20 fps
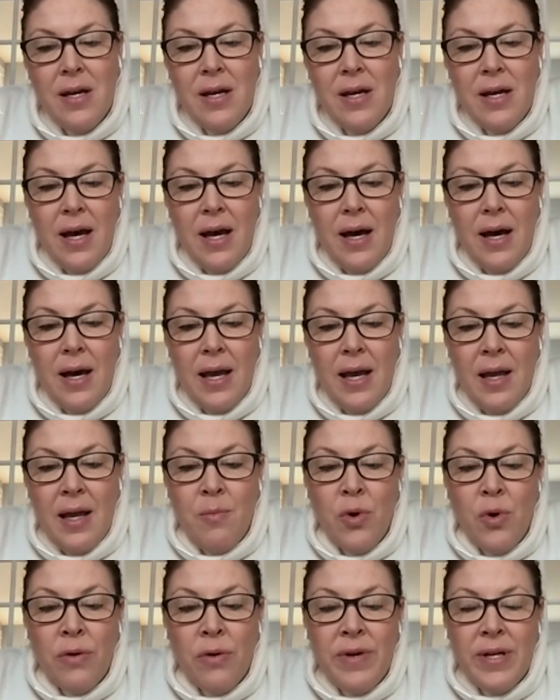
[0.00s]
uh,
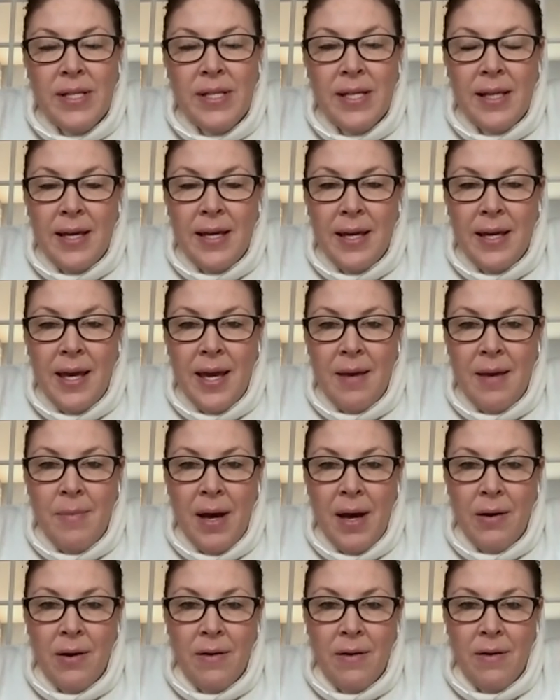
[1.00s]
and more recently came
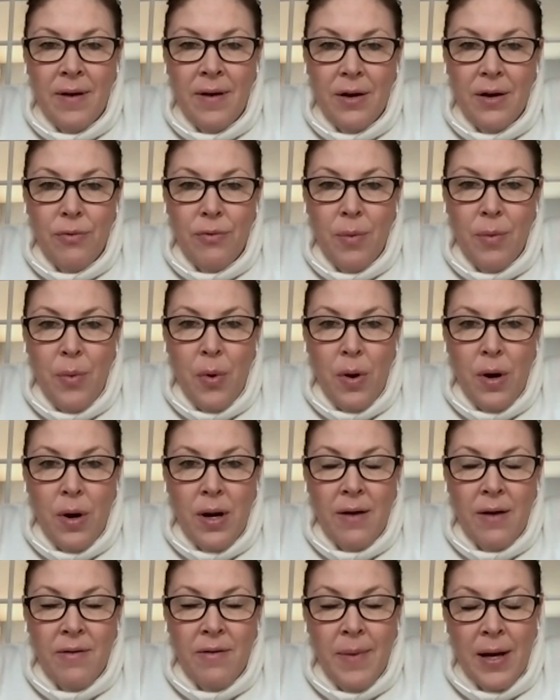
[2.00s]
out of a
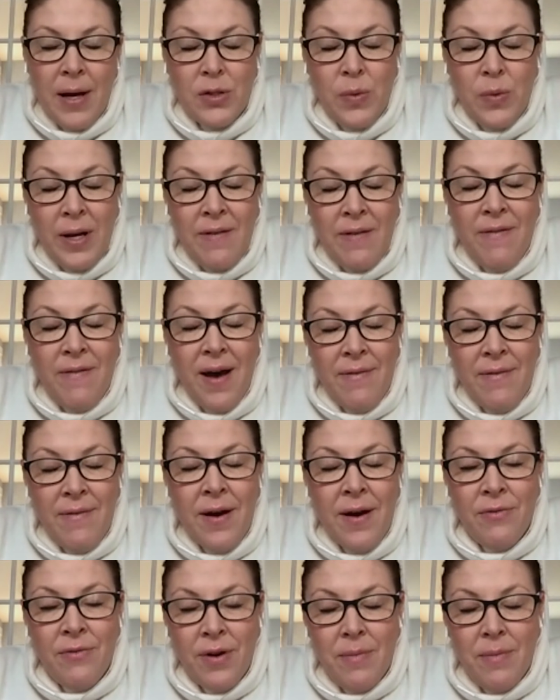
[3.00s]
report of about
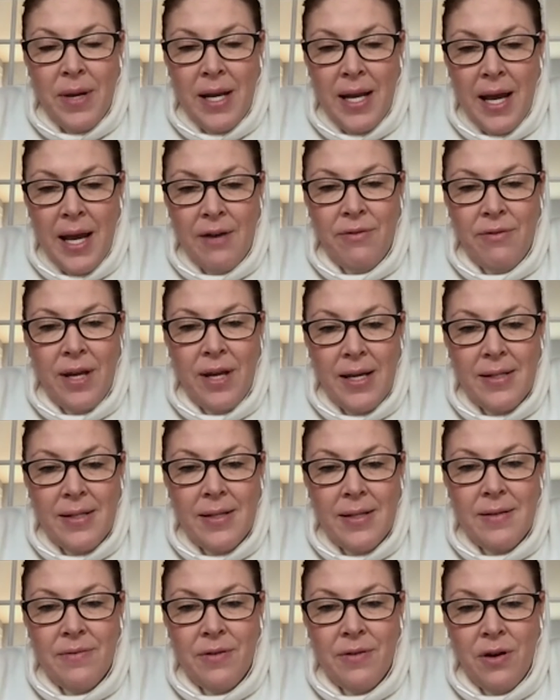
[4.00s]
2,500 pediatric
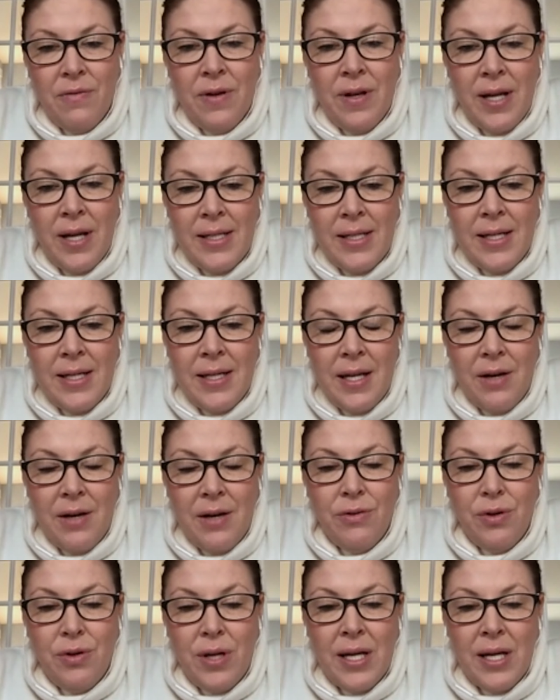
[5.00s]
cases of COVID 19 here
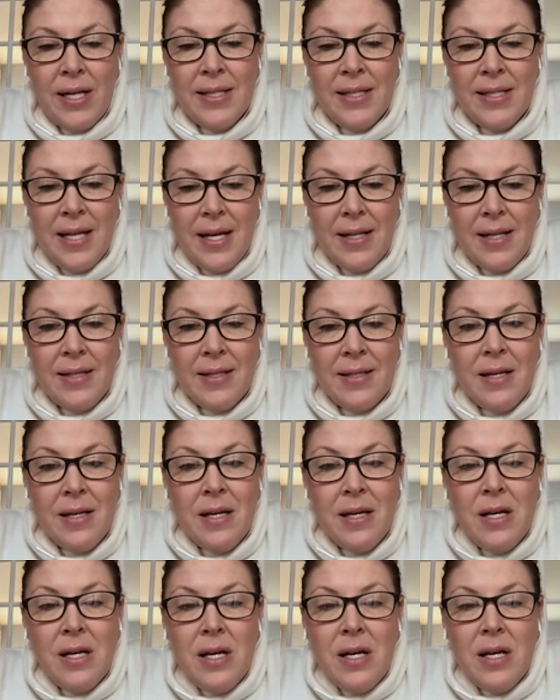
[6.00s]
in the United States.
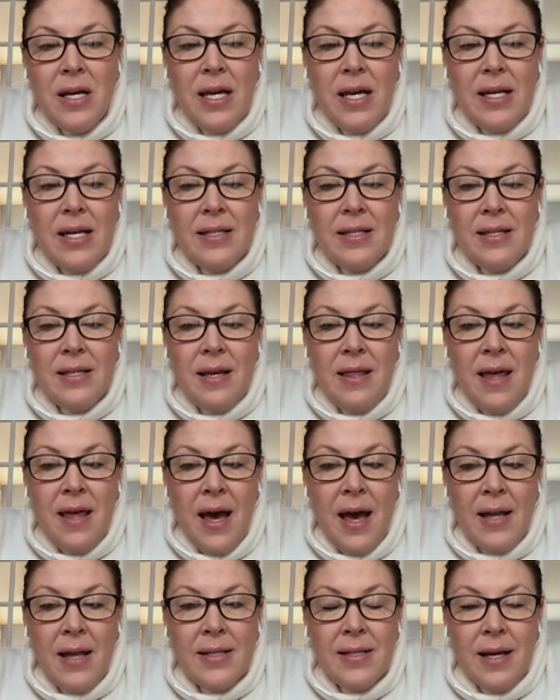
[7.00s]
Is
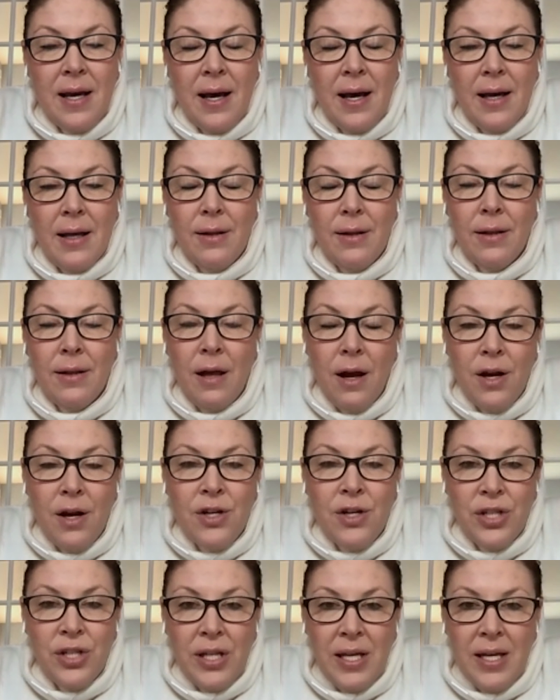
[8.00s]
that uh,
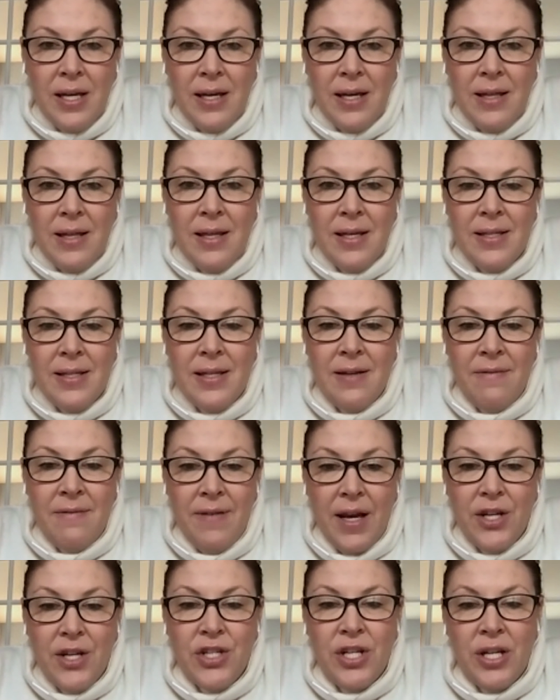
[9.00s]
largely this
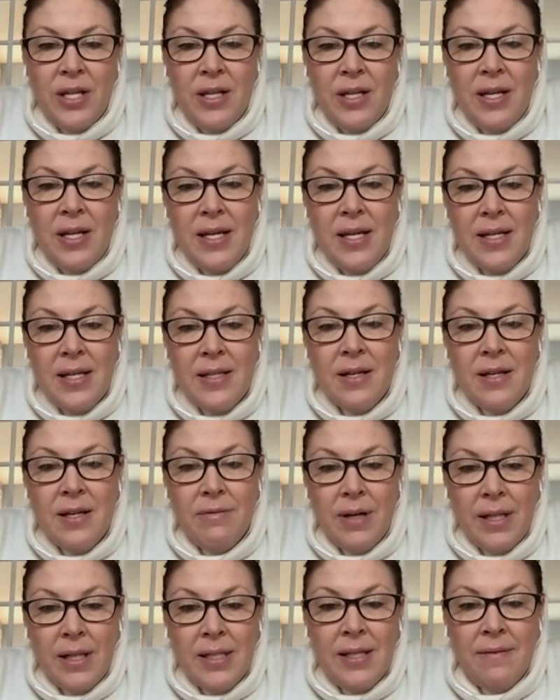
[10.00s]
infection is a
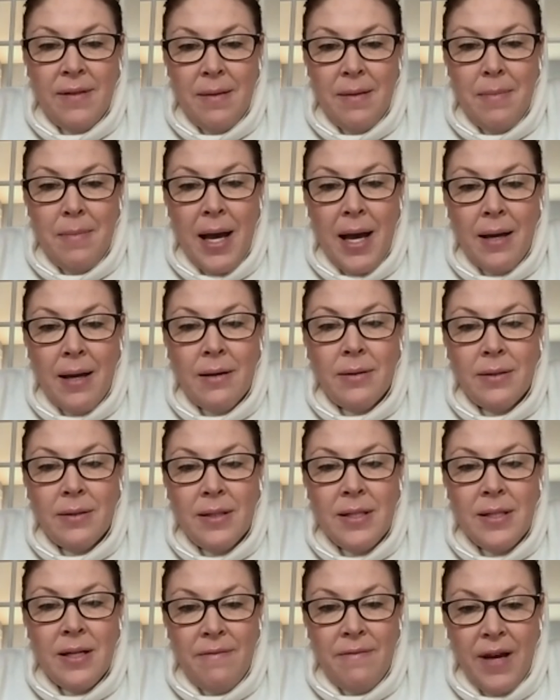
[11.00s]
relatively mild
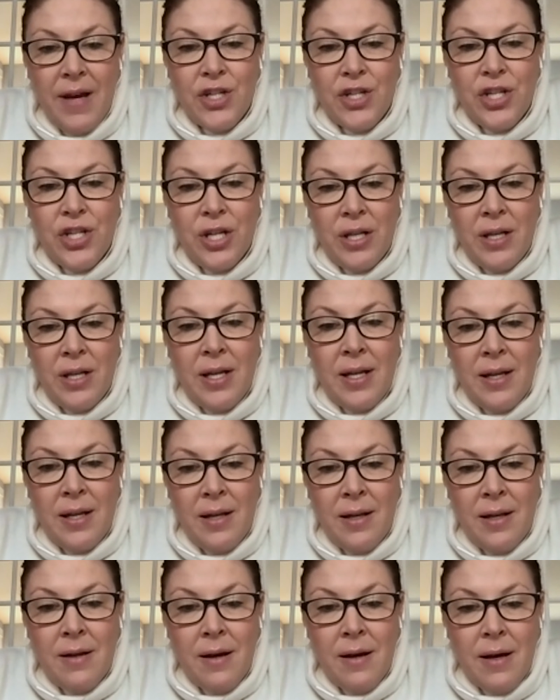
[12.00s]
infection
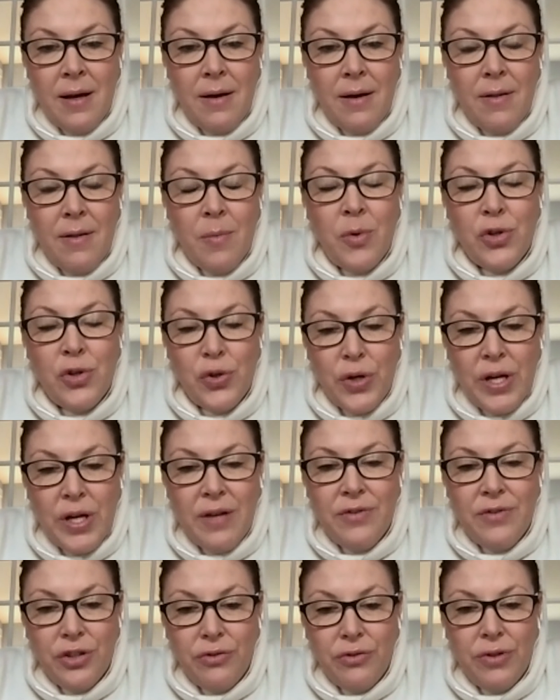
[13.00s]
in uh, the majority of
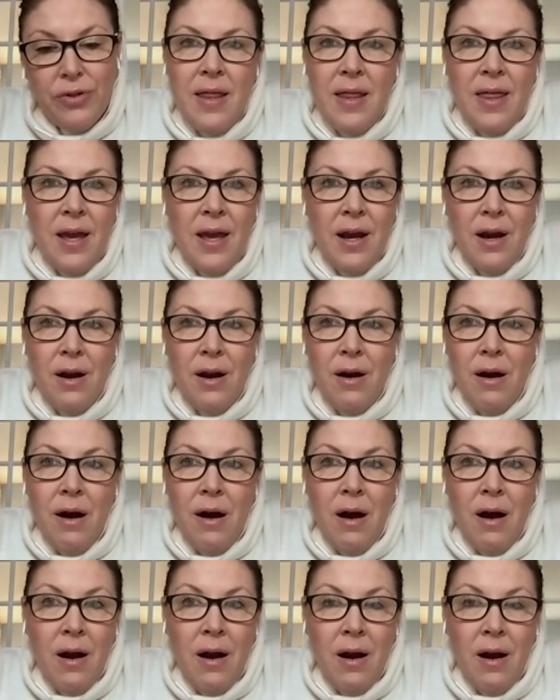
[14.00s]
children? There
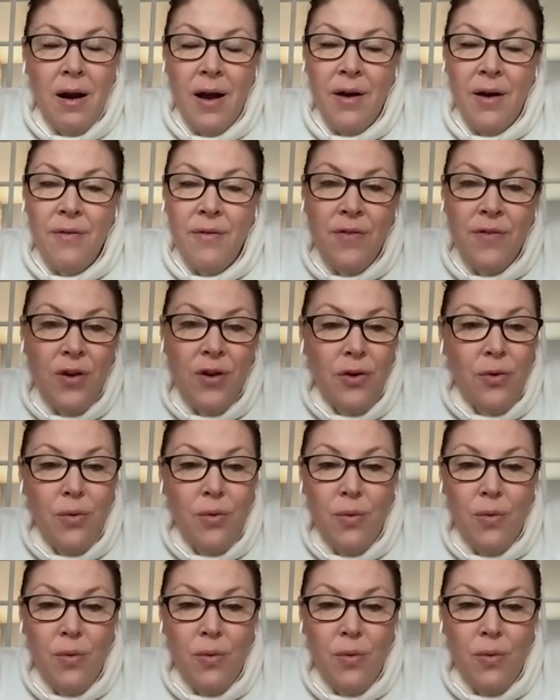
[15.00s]
are a few